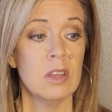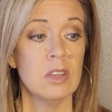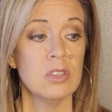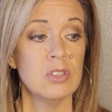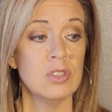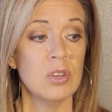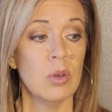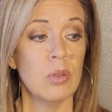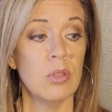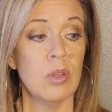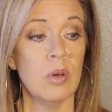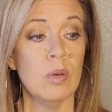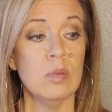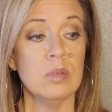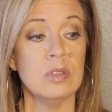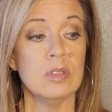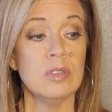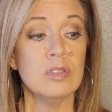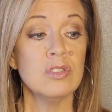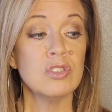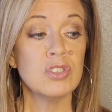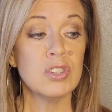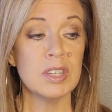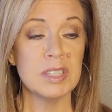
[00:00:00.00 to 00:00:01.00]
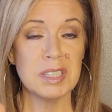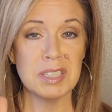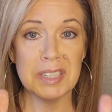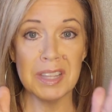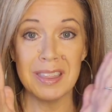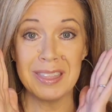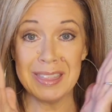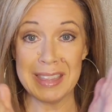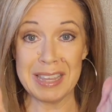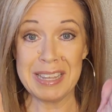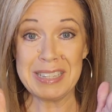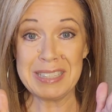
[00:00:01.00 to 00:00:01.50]
So those are just the
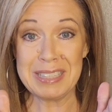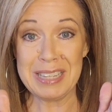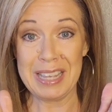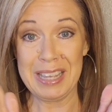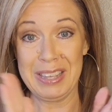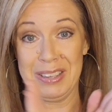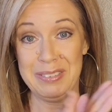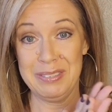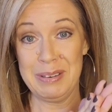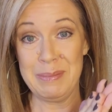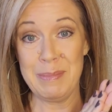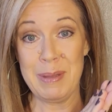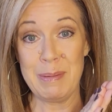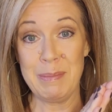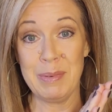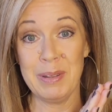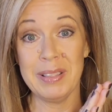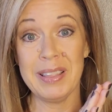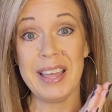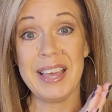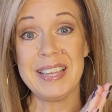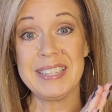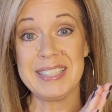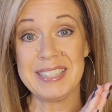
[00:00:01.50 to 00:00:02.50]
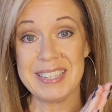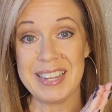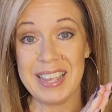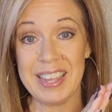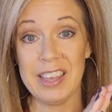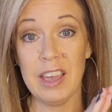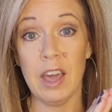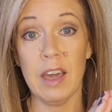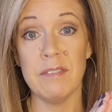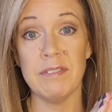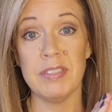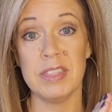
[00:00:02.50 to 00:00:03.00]
things I could remember last
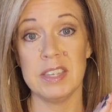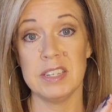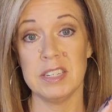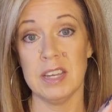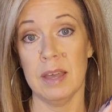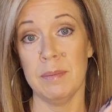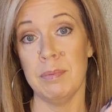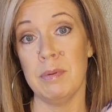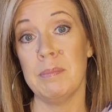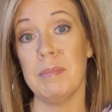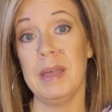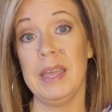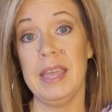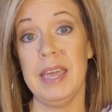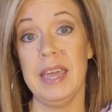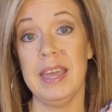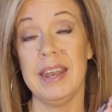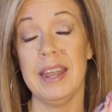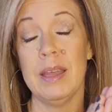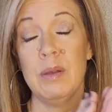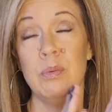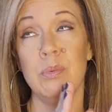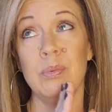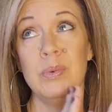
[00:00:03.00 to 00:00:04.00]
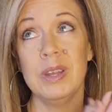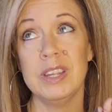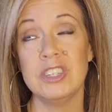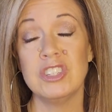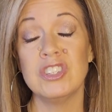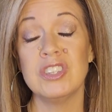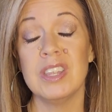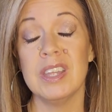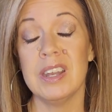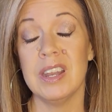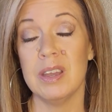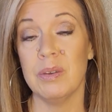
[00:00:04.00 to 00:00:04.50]
night off the top of my head. I
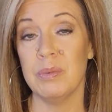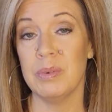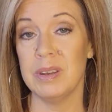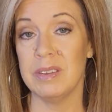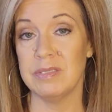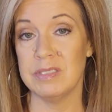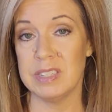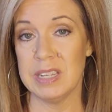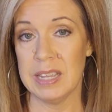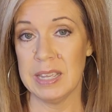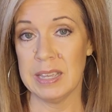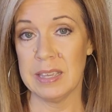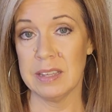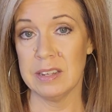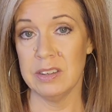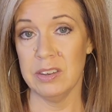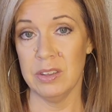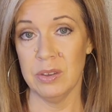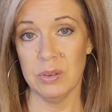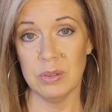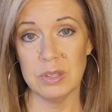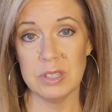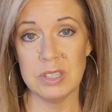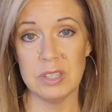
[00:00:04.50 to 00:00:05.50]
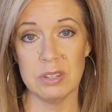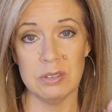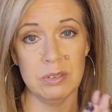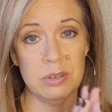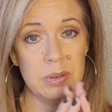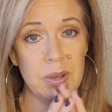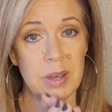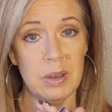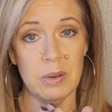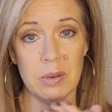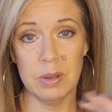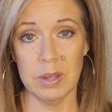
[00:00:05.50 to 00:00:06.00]
wish that I would have taken notes
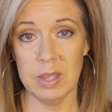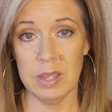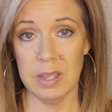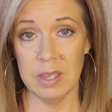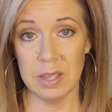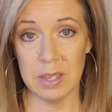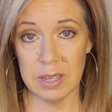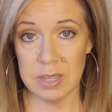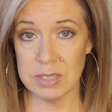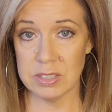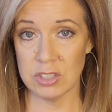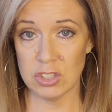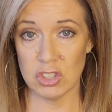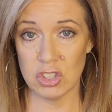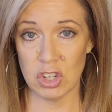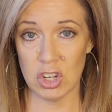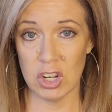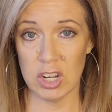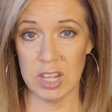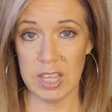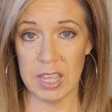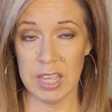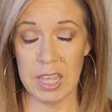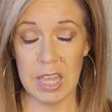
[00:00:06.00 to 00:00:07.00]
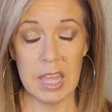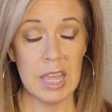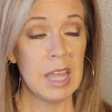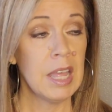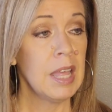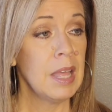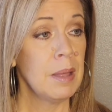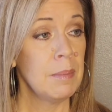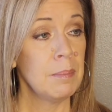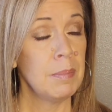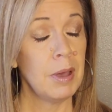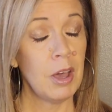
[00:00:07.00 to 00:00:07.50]
throughout his journey.
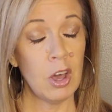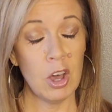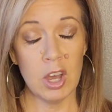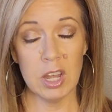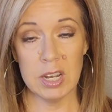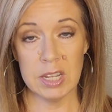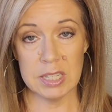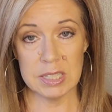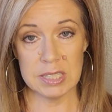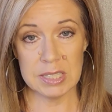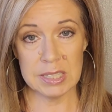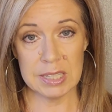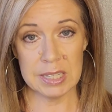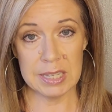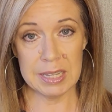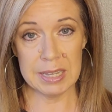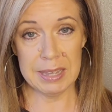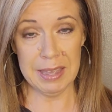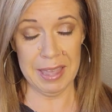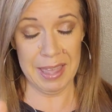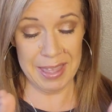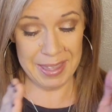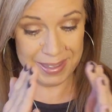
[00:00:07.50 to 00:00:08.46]
But honestly,